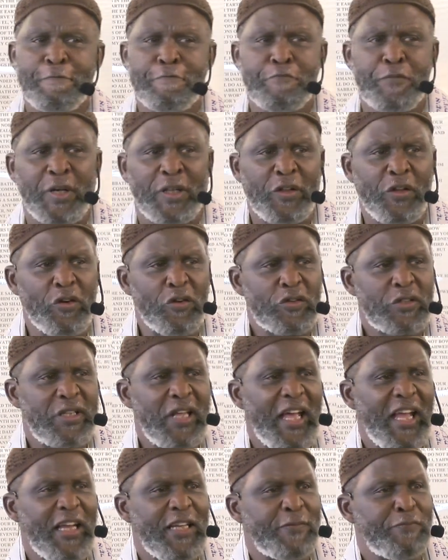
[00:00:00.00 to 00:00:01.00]
But those
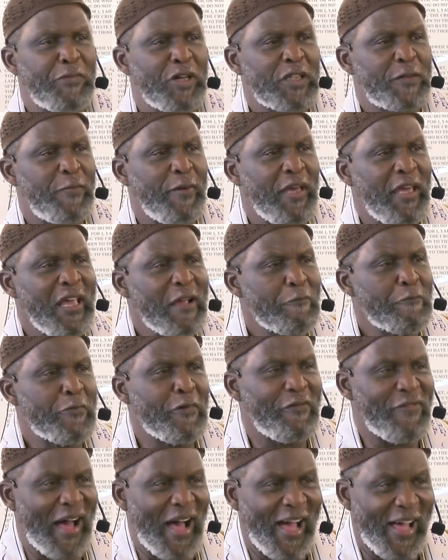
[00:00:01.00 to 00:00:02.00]
things must be
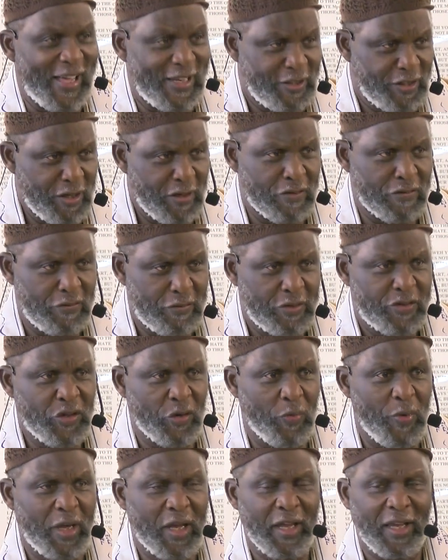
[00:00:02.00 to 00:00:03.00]
improvised on so
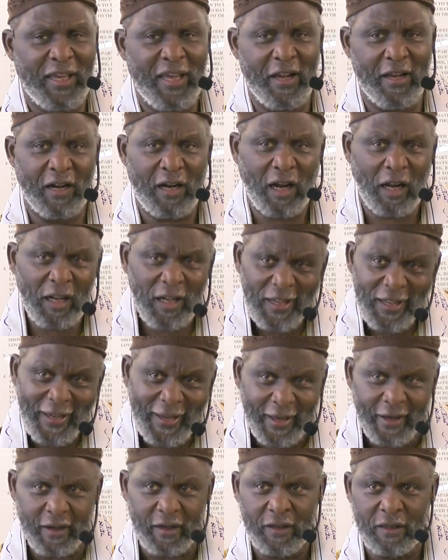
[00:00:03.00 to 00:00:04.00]
we can get a
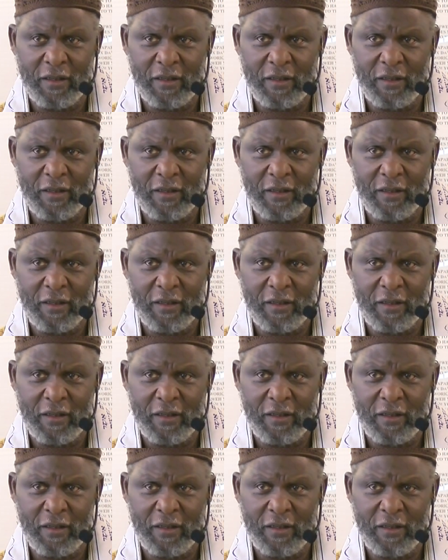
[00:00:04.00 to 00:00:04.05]
clear